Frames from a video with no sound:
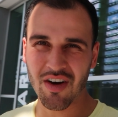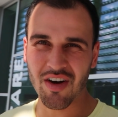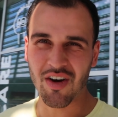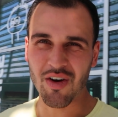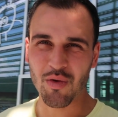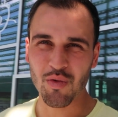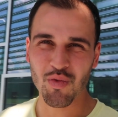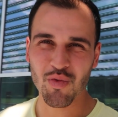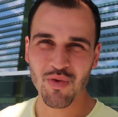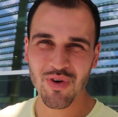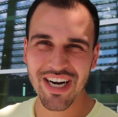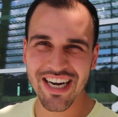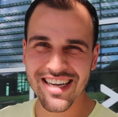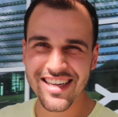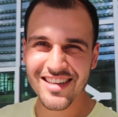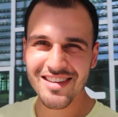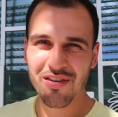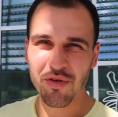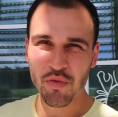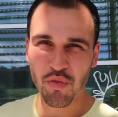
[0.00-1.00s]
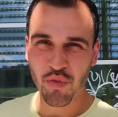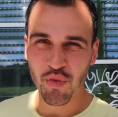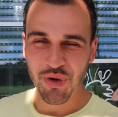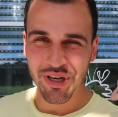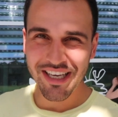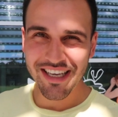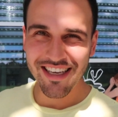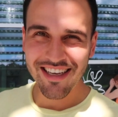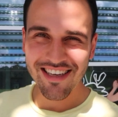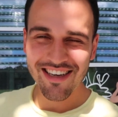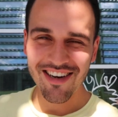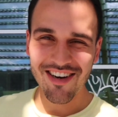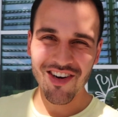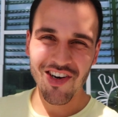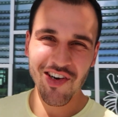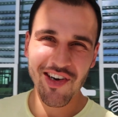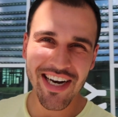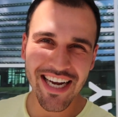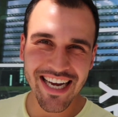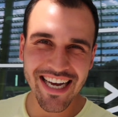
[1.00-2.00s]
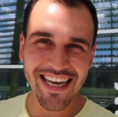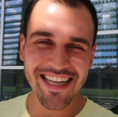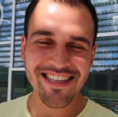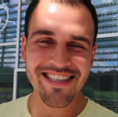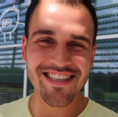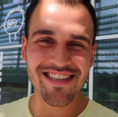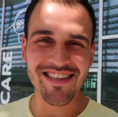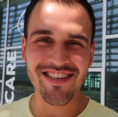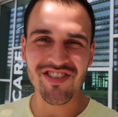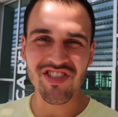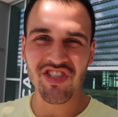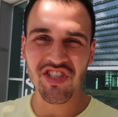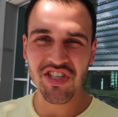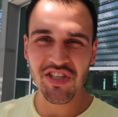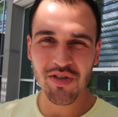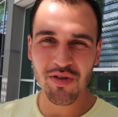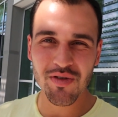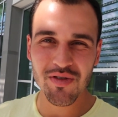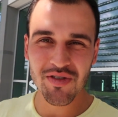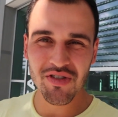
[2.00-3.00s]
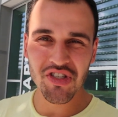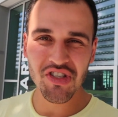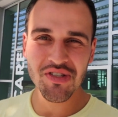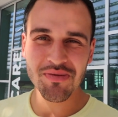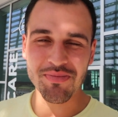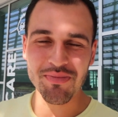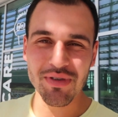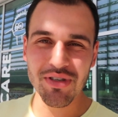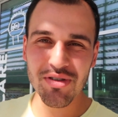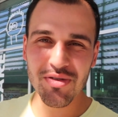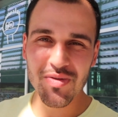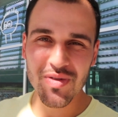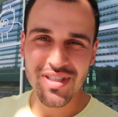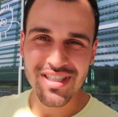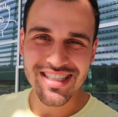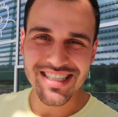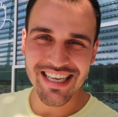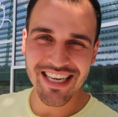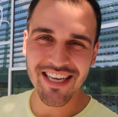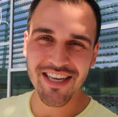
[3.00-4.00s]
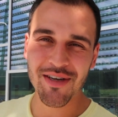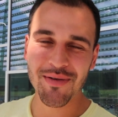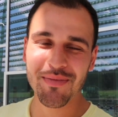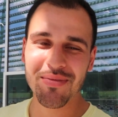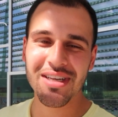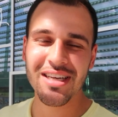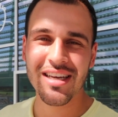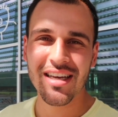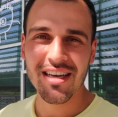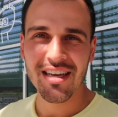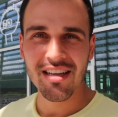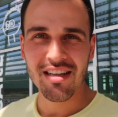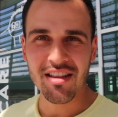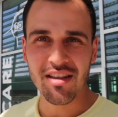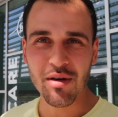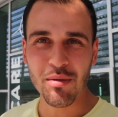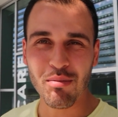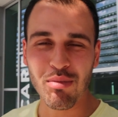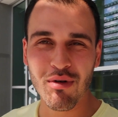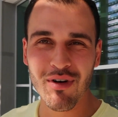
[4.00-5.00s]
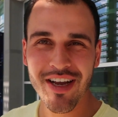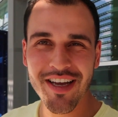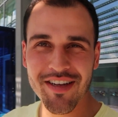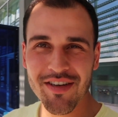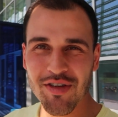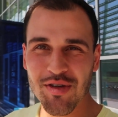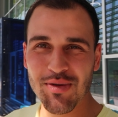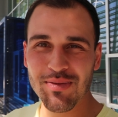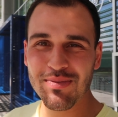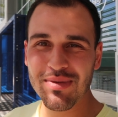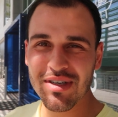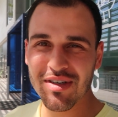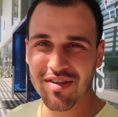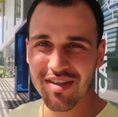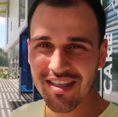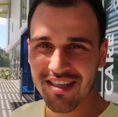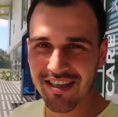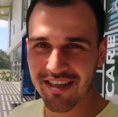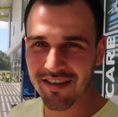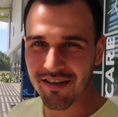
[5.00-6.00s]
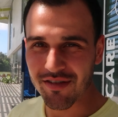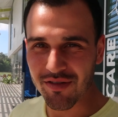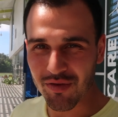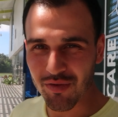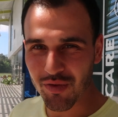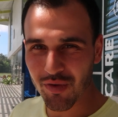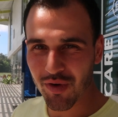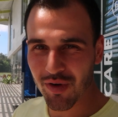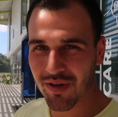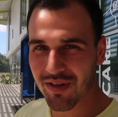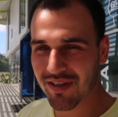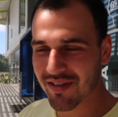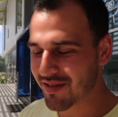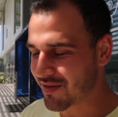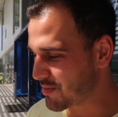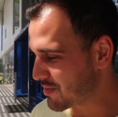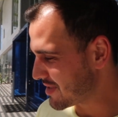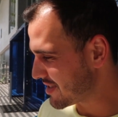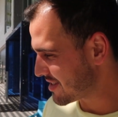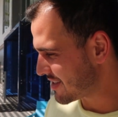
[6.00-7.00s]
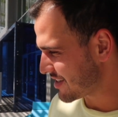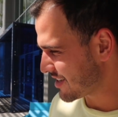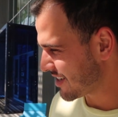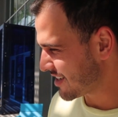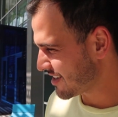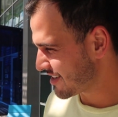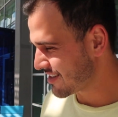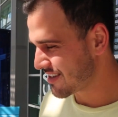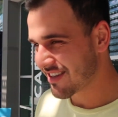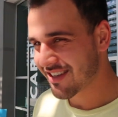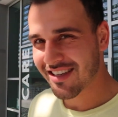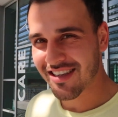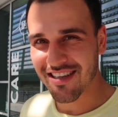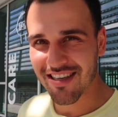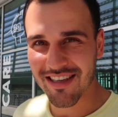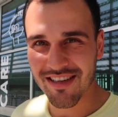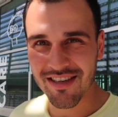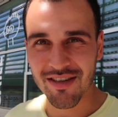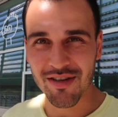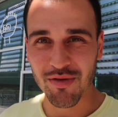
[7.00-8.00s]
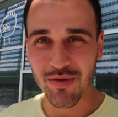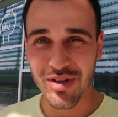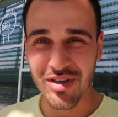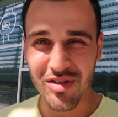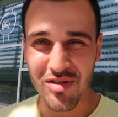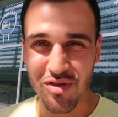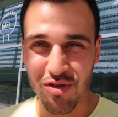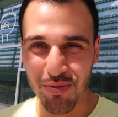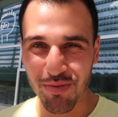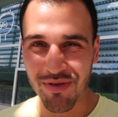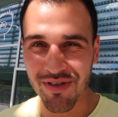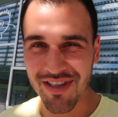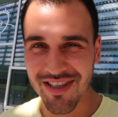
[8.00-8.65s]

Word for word: All right, we are at the Children's Museum, the brand new building here in New Orleans, Louisiana, and uh, we are super